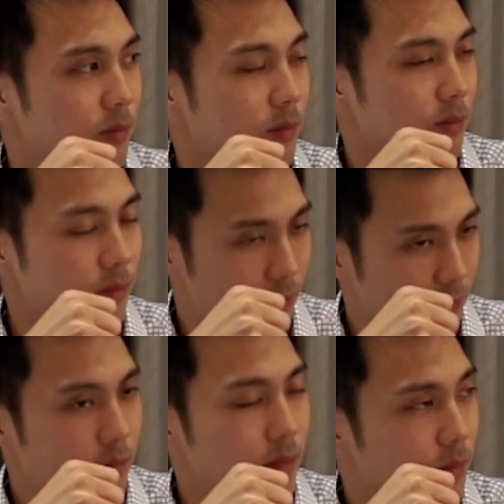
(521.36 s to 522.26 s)

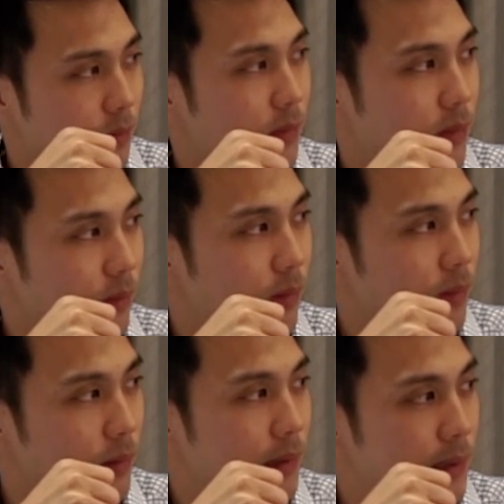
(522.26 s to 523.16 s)

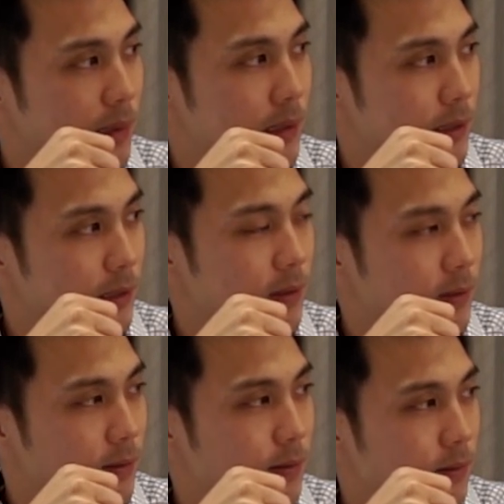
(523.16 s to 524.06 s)

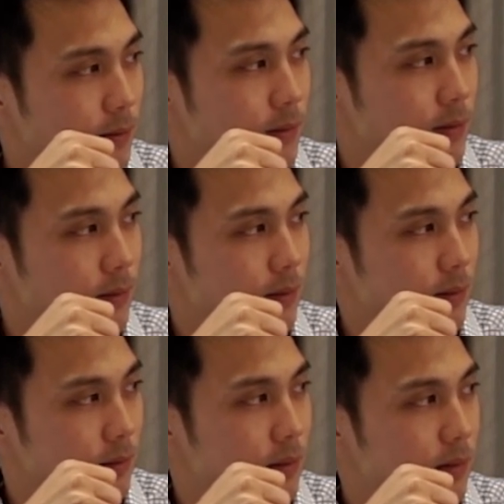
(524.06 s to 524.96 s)

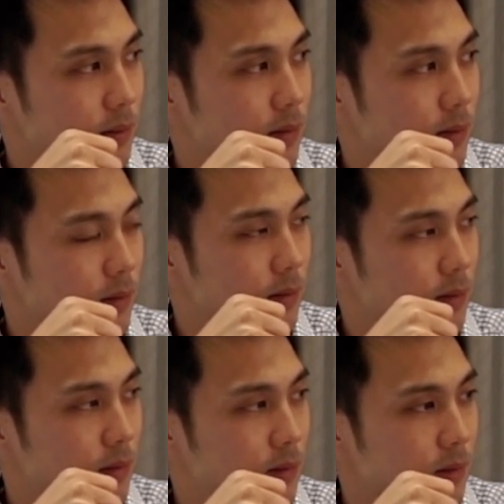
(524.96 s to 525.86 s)

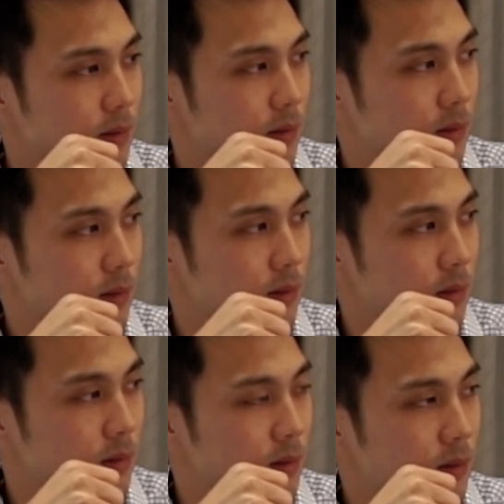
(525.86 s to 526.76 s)

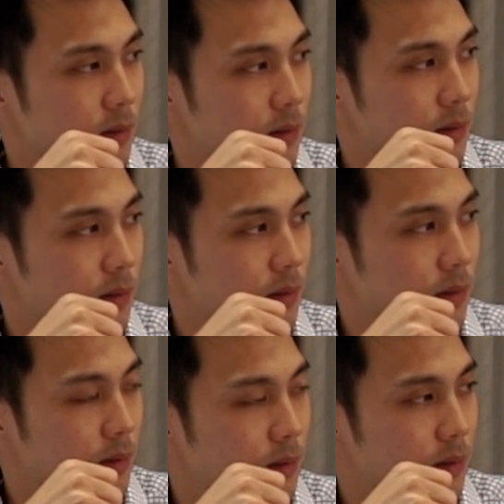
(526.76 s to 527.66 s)

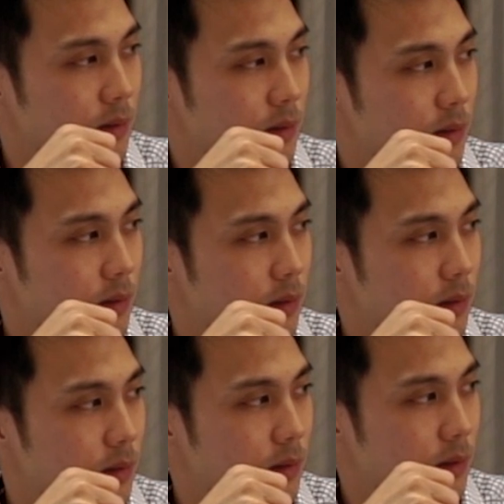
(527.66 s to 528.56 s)

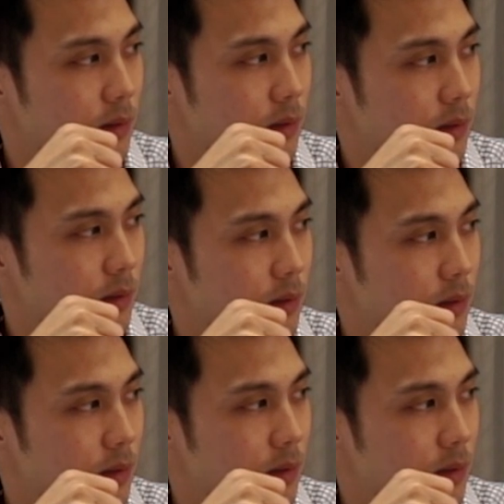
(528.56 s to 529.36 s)
The person shown says nothing.